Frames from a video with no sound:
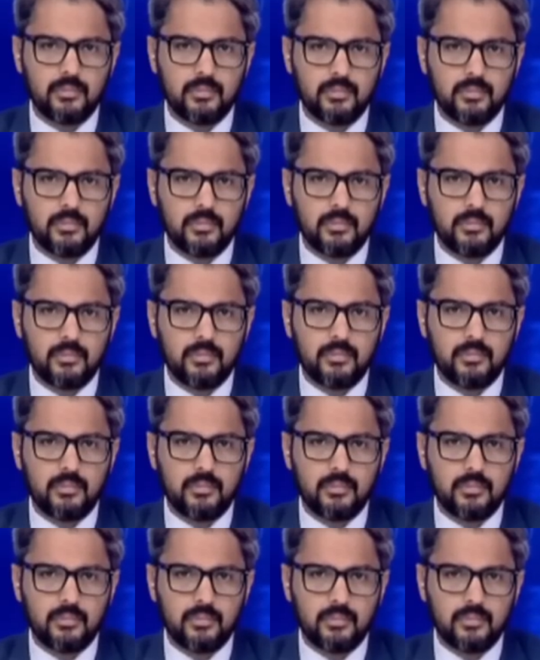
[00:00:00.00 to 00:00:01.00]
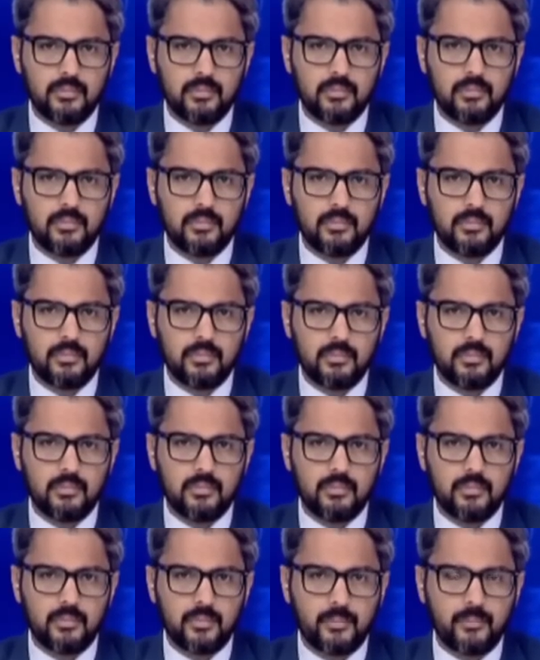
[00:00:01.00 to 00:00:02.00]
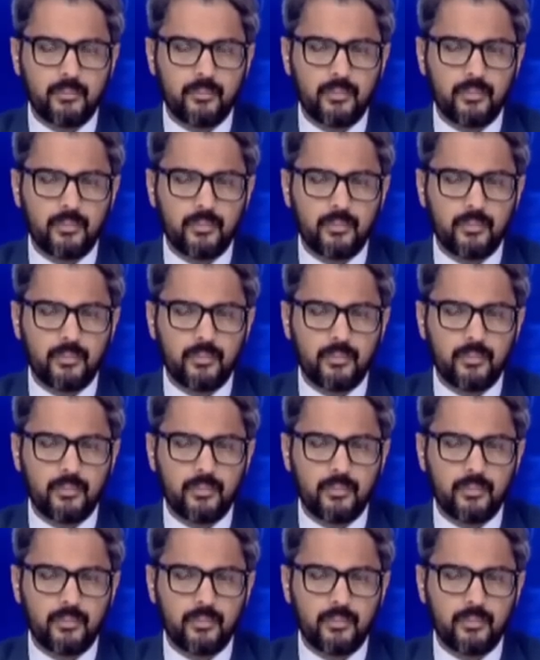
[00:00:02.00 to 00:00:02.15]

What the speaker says: No words are spoken by the person on screen.